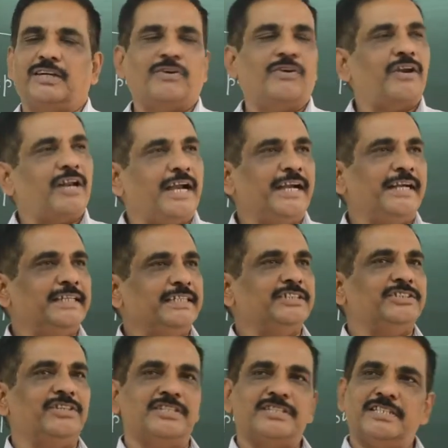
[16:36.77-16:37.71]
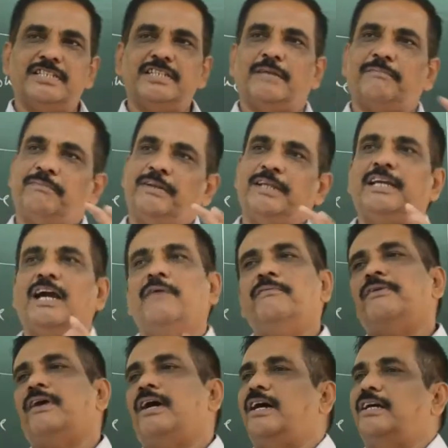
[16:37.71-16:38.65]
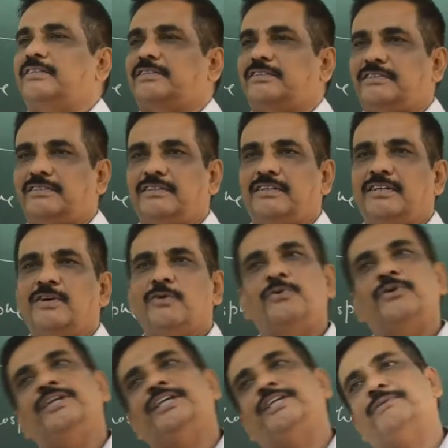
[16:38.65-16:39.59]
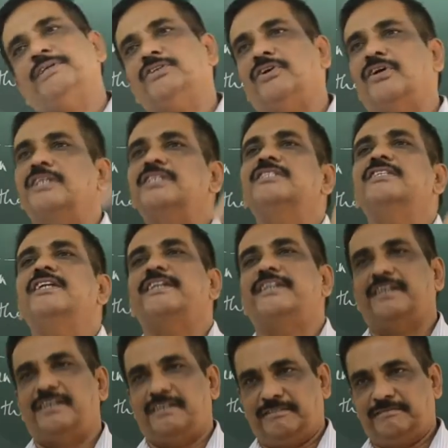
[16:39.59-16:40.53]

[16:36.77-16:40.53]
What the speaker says: Chondrite is just a replica of earth when it was originated.